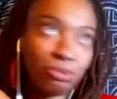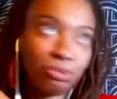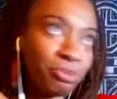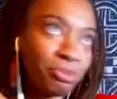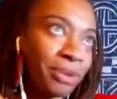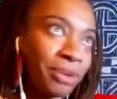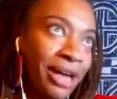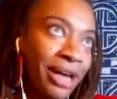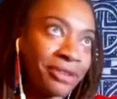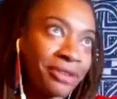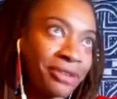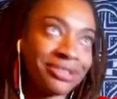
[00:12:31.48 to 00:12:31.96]

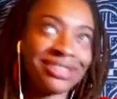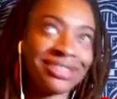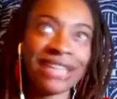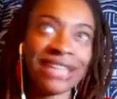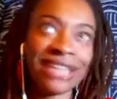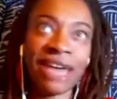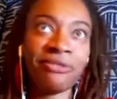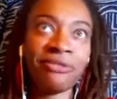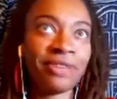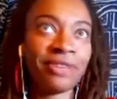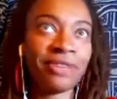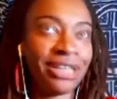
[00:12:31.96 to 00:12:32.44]
about
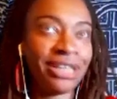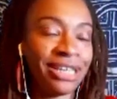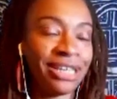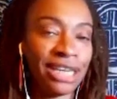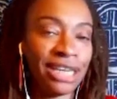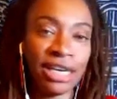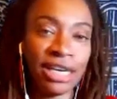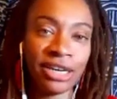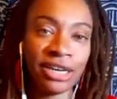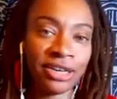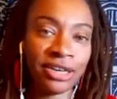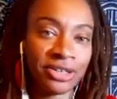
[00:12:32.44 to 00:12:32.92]
70
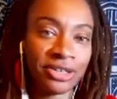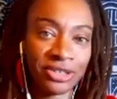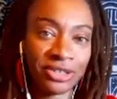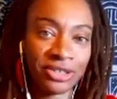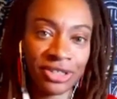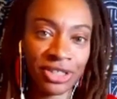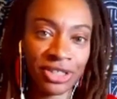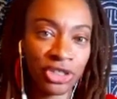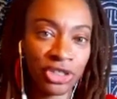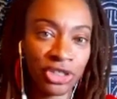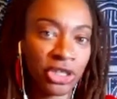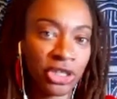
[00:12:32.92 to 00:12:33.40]
years,
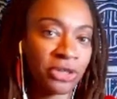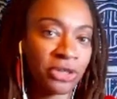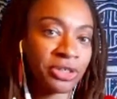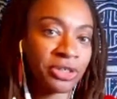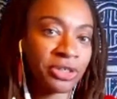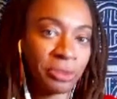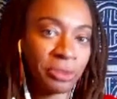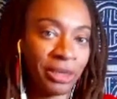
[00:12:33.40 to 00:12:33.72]
the church